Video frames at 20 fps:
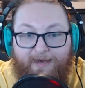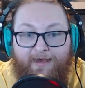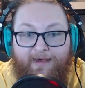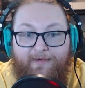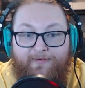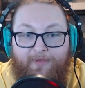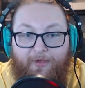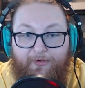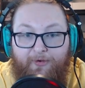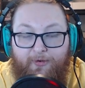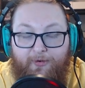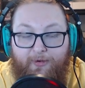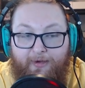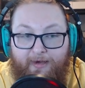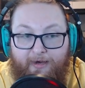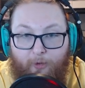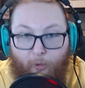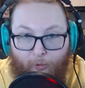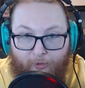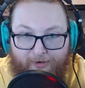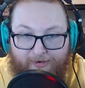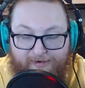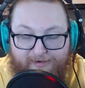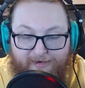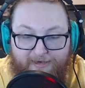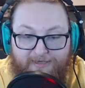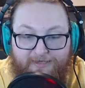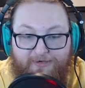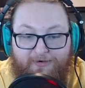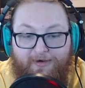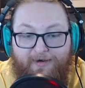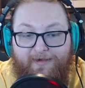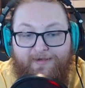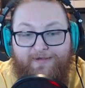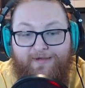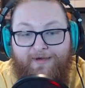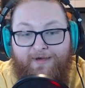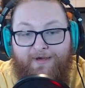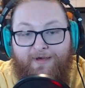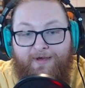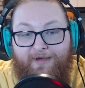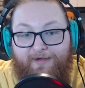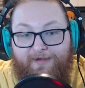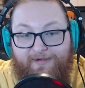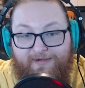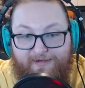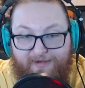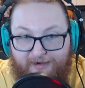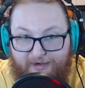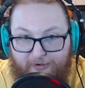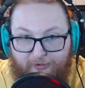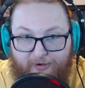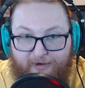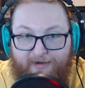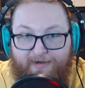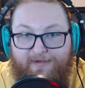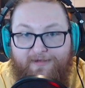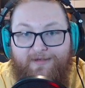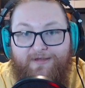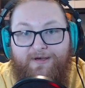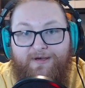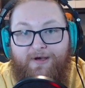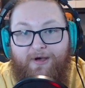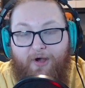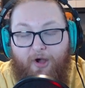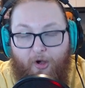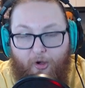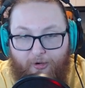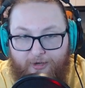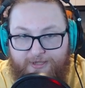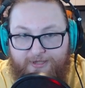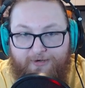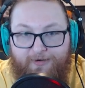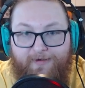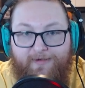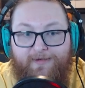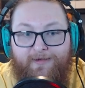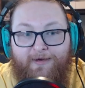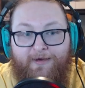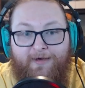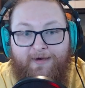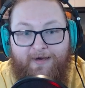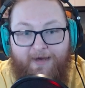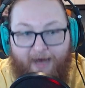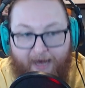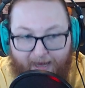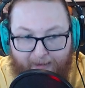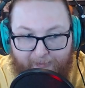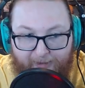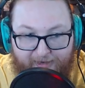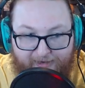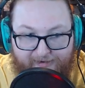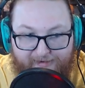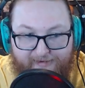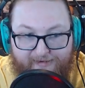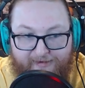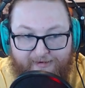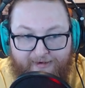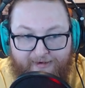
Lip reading: that they're doing quarter centuries, secrets, ultras, commons.